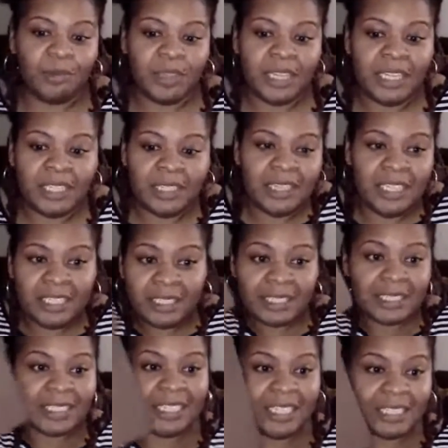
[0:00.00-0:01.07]
that
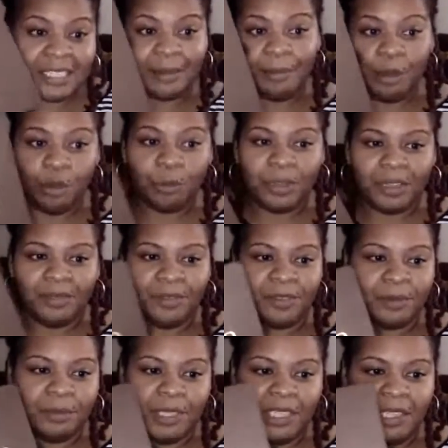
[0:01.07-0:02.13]
this is a moment
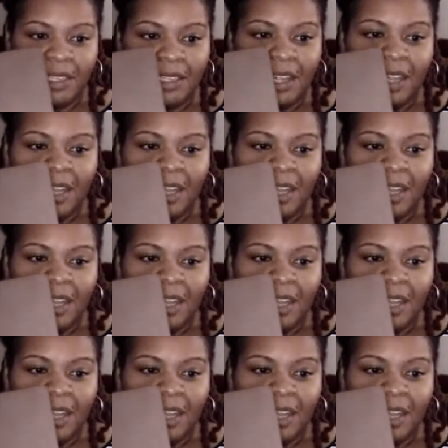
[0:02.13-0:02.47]
for me.